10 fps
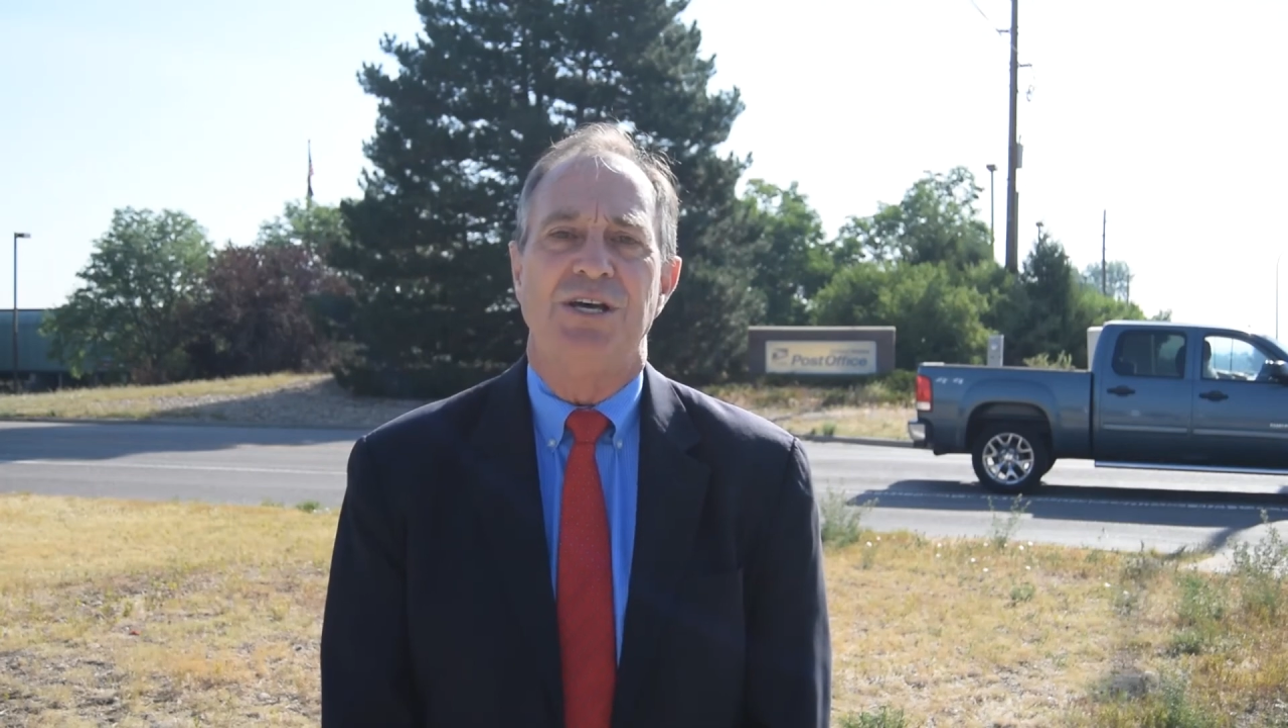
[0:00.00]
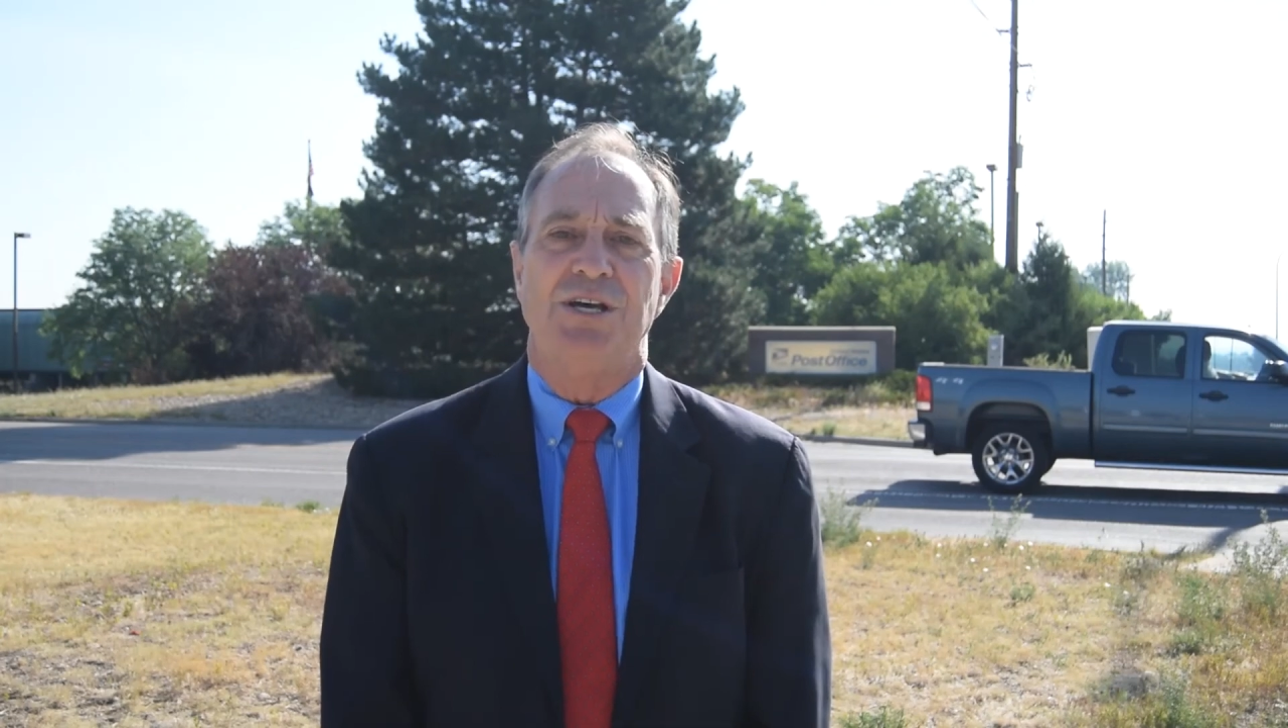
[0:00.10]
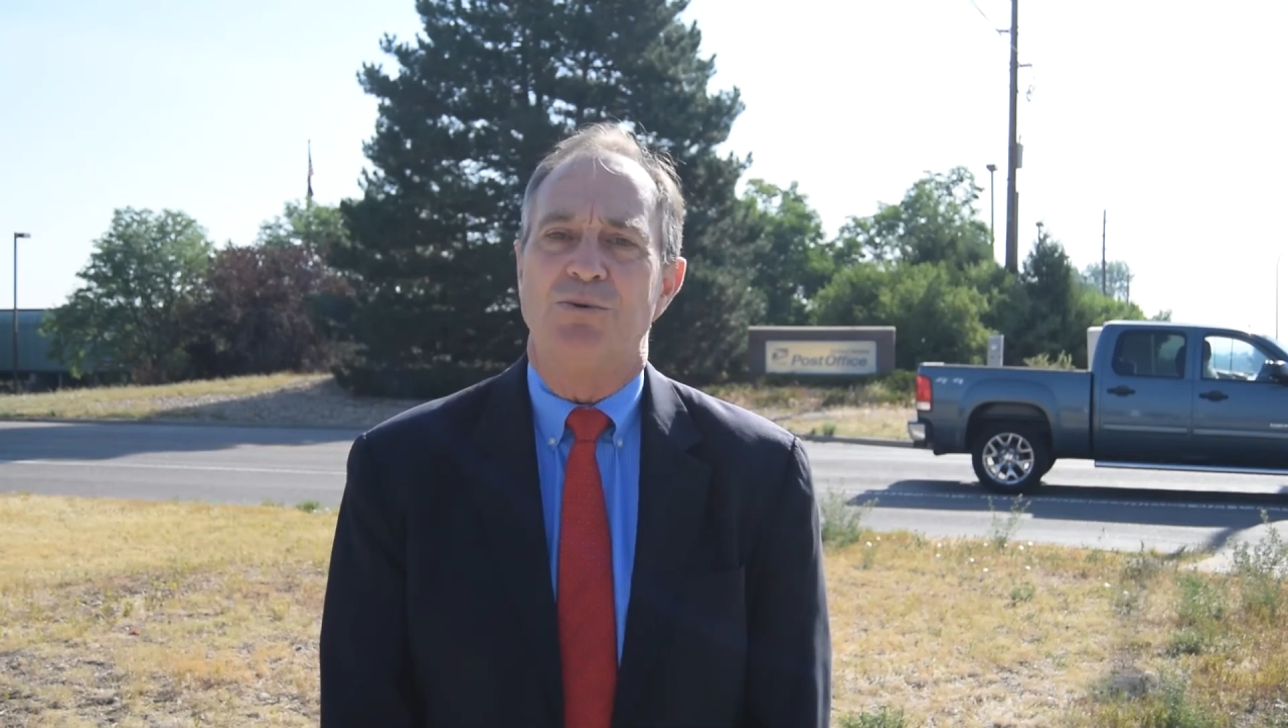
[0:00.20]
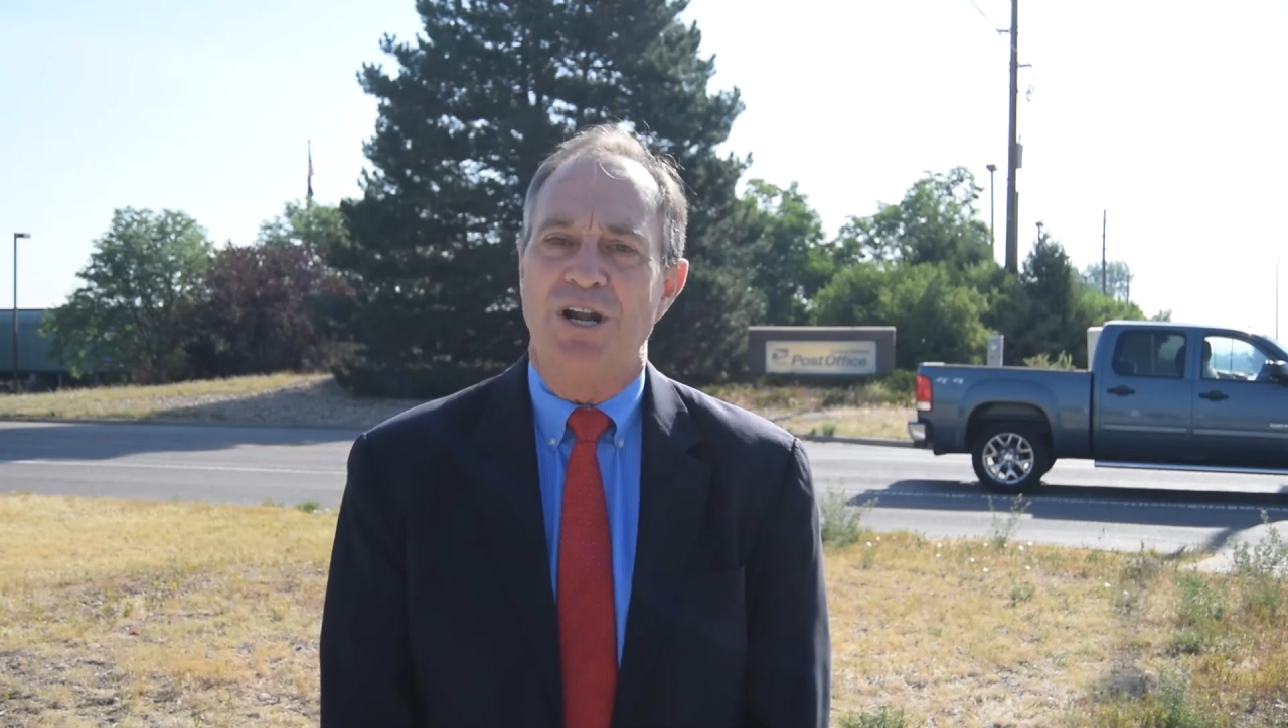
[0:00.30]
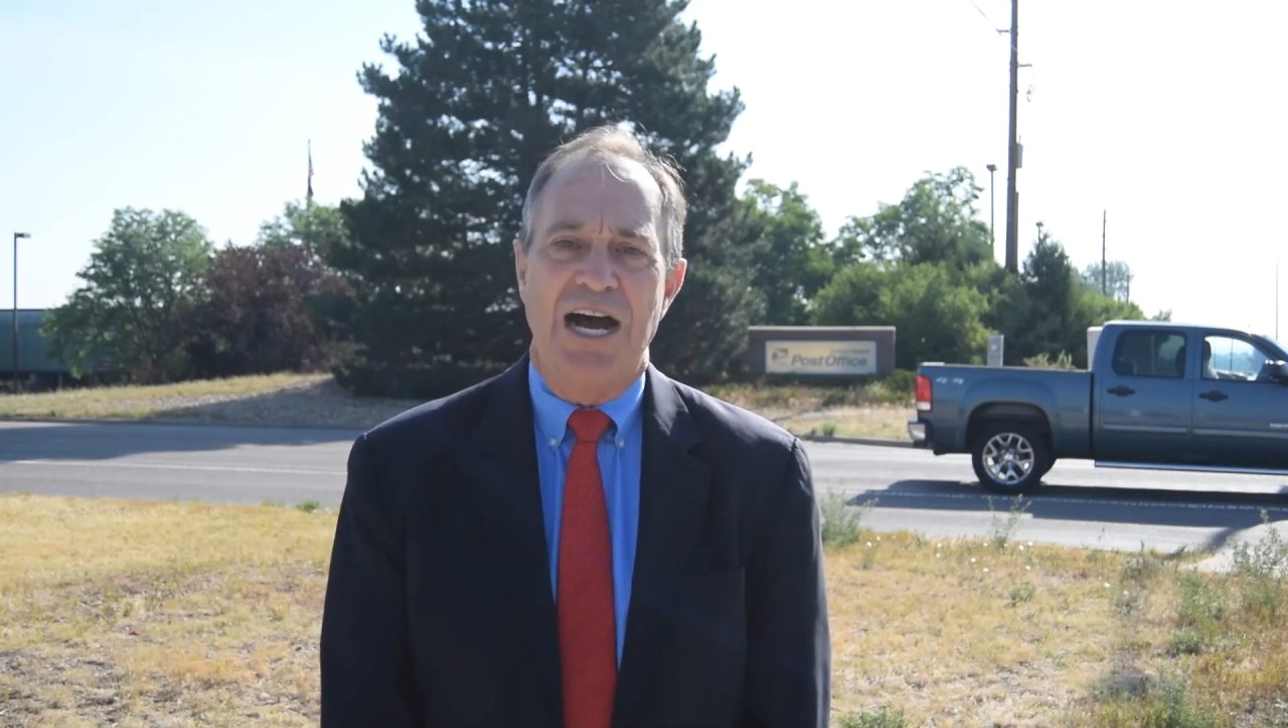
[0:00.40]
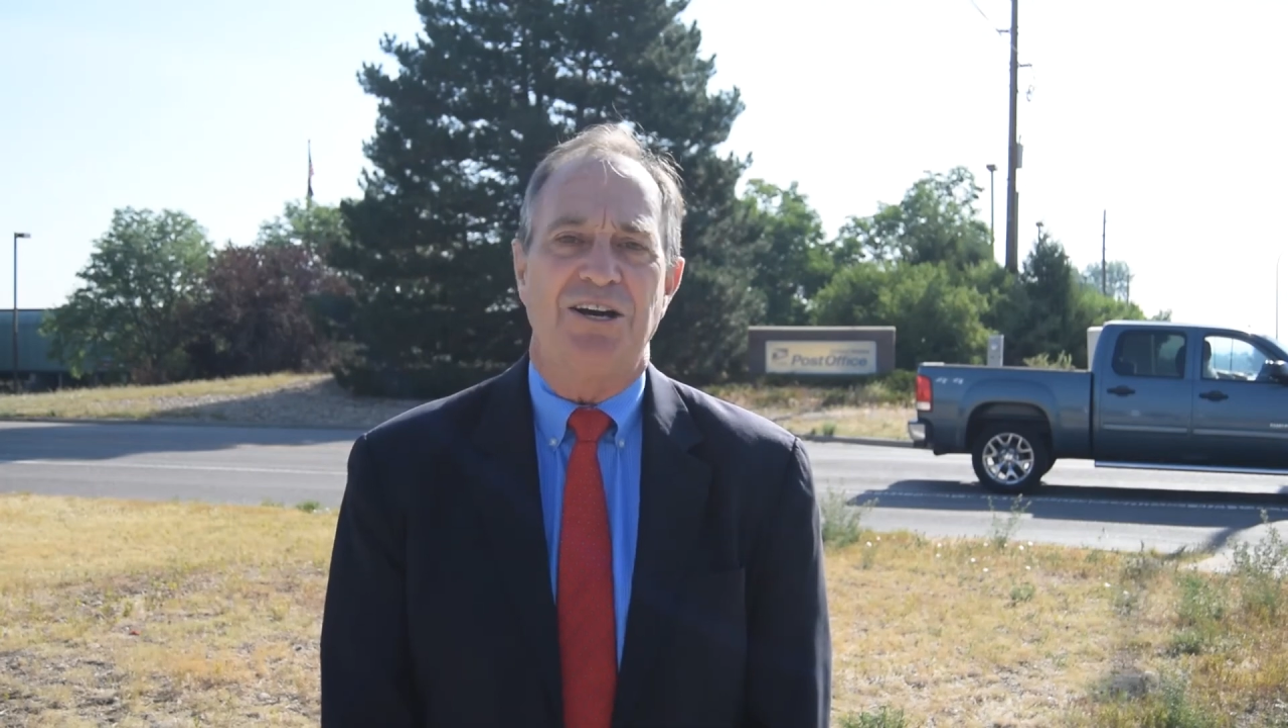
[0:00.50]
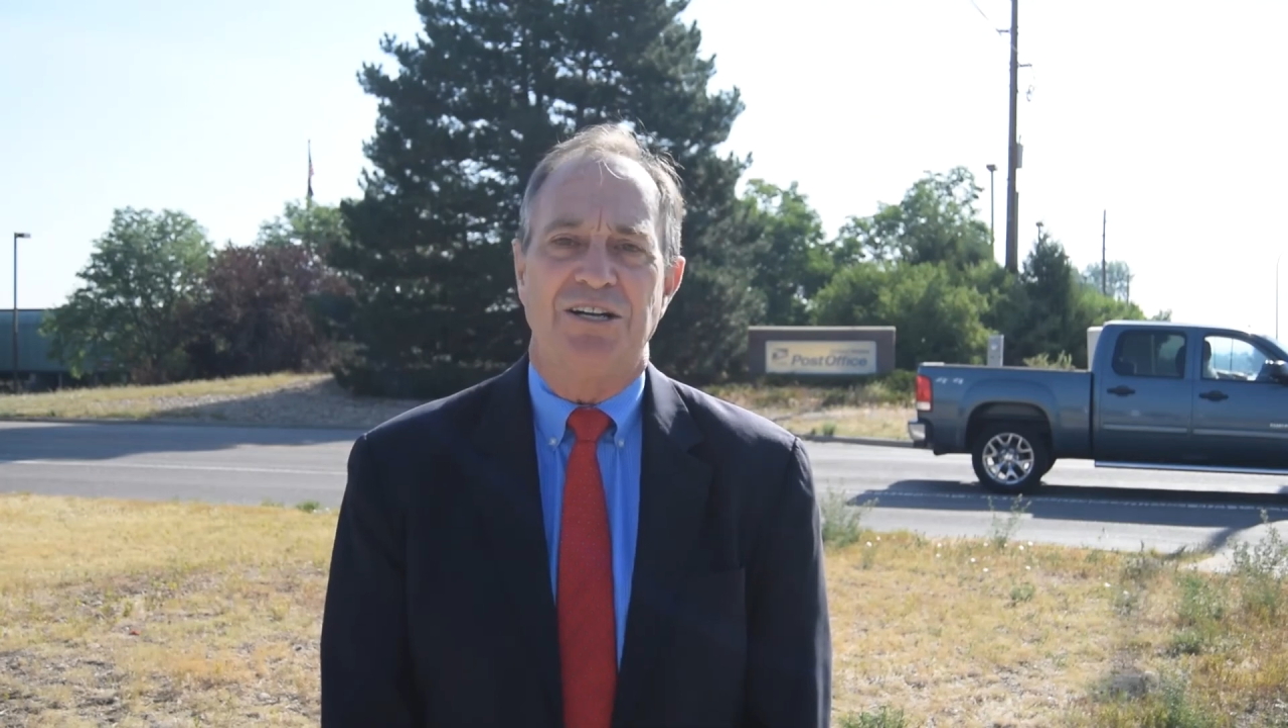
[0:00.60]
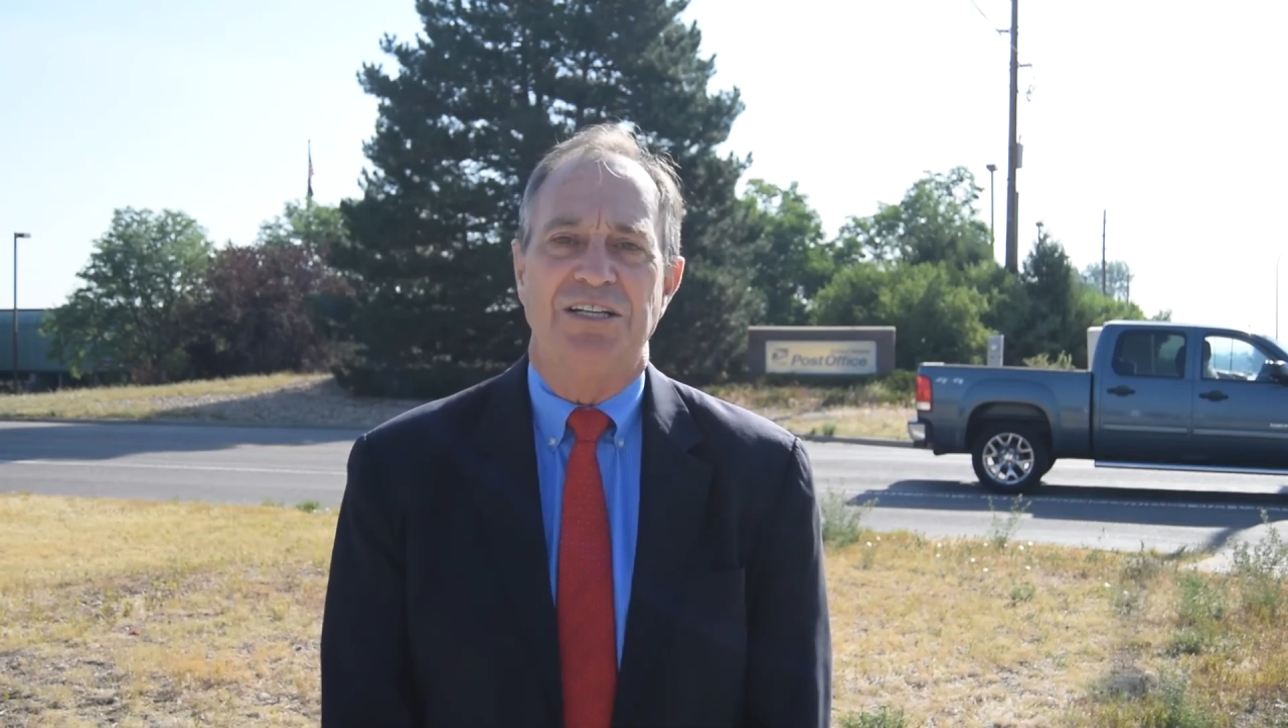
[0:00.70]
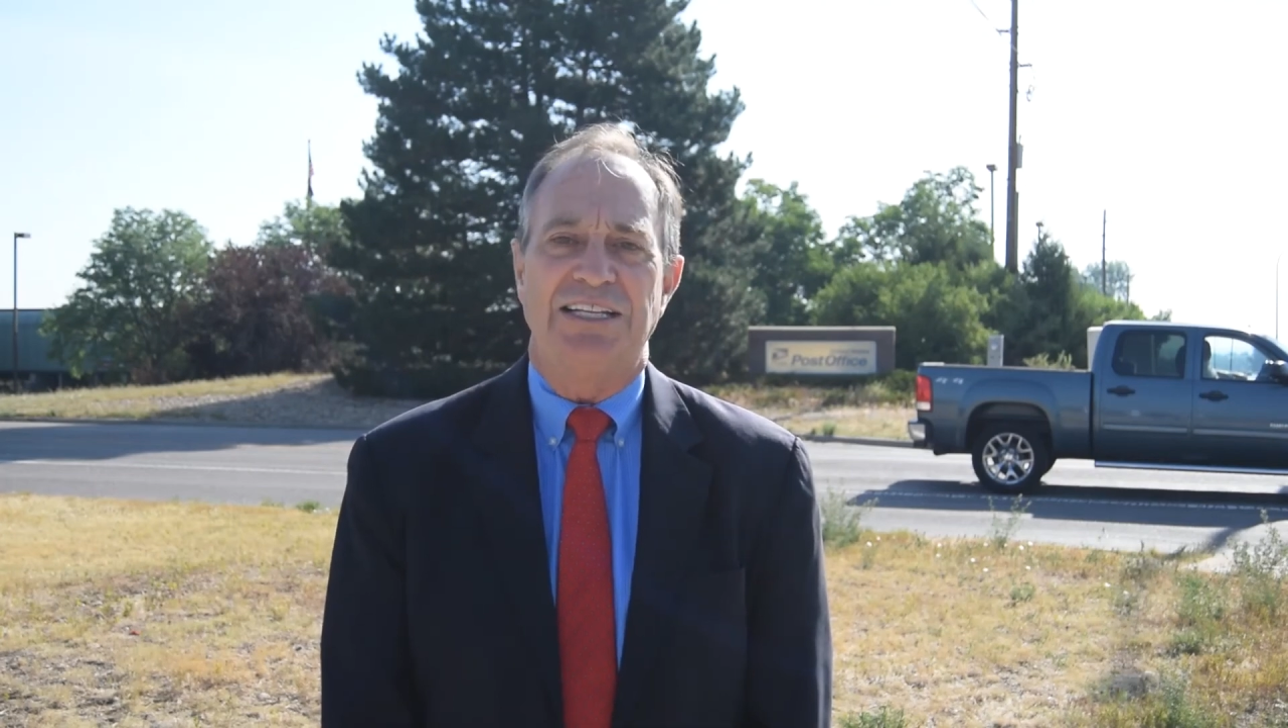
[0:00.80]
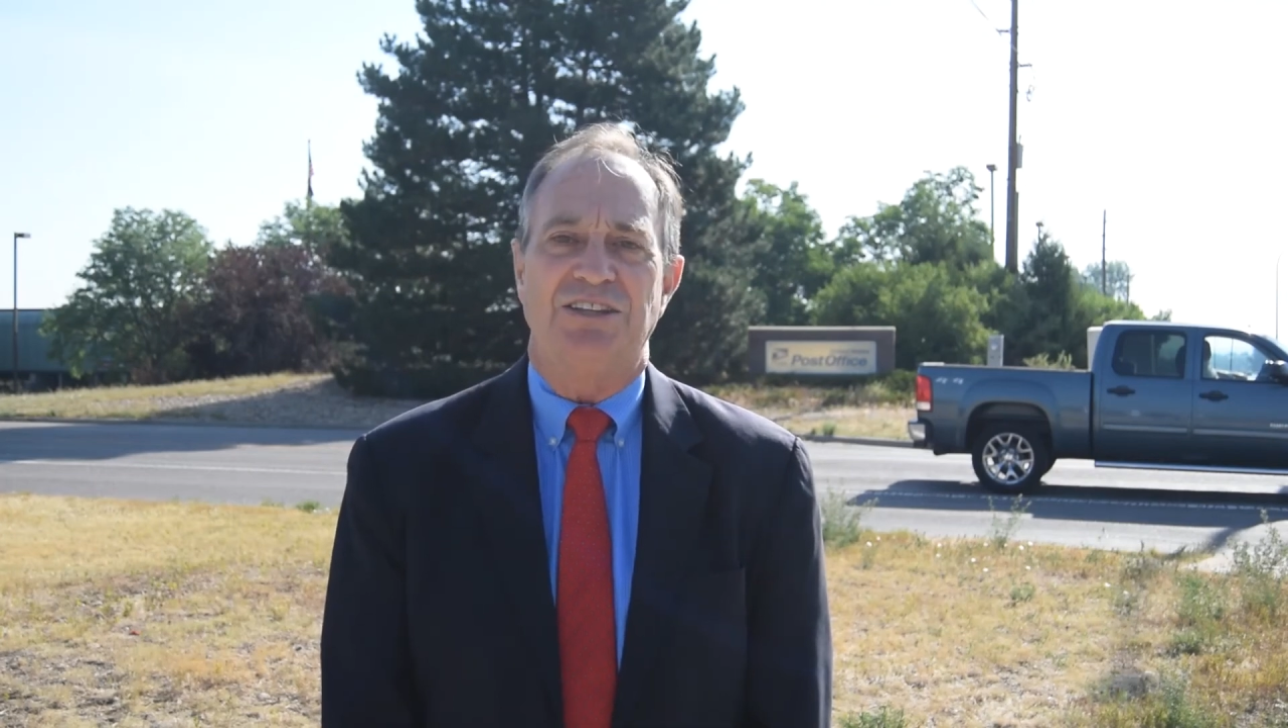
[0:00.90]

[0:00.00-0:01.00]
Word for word: We're not going to let